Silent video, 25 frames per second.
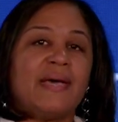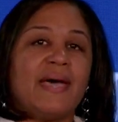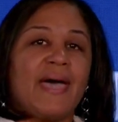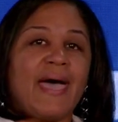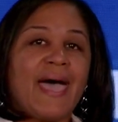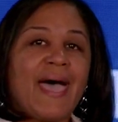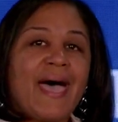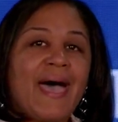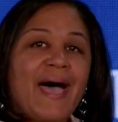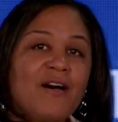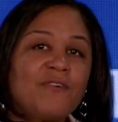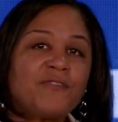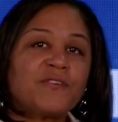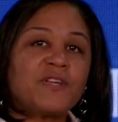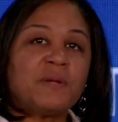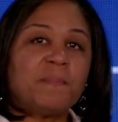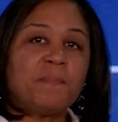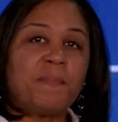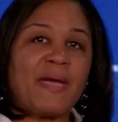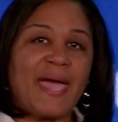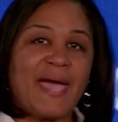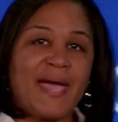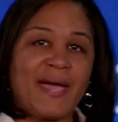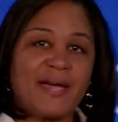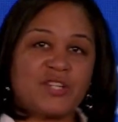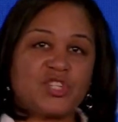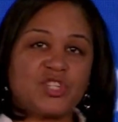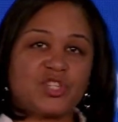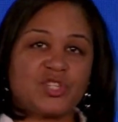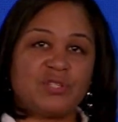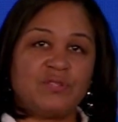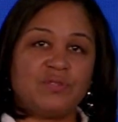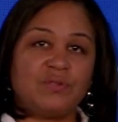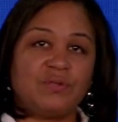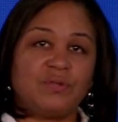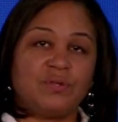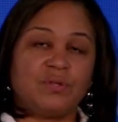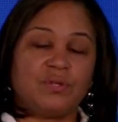Have
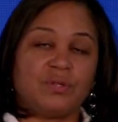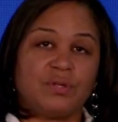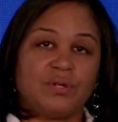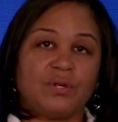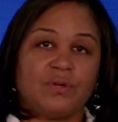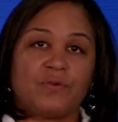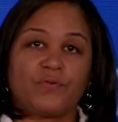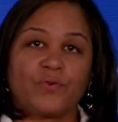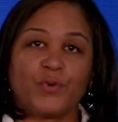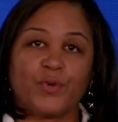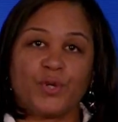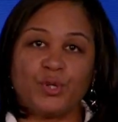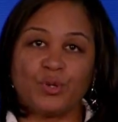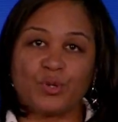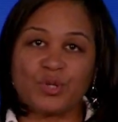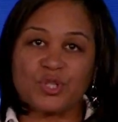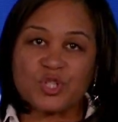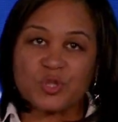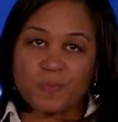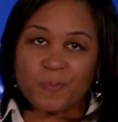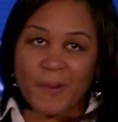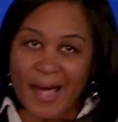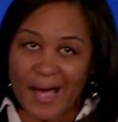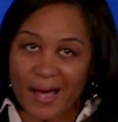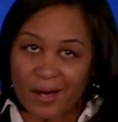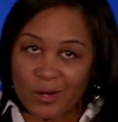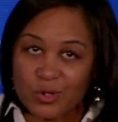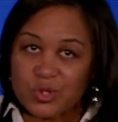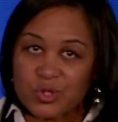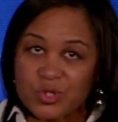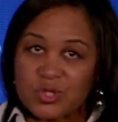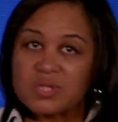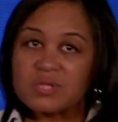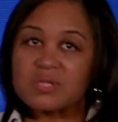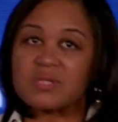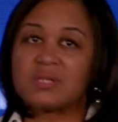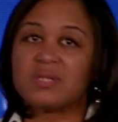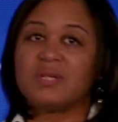compassion for your
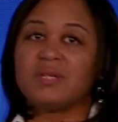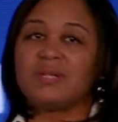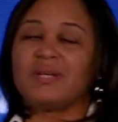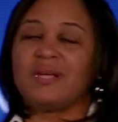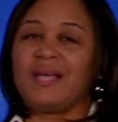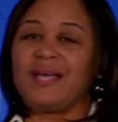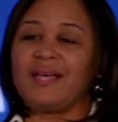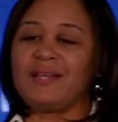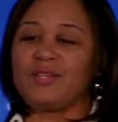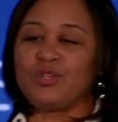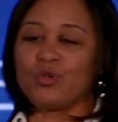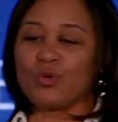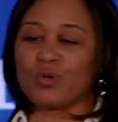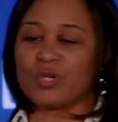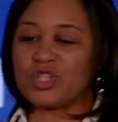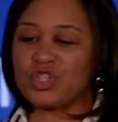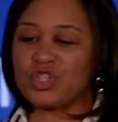spouse and your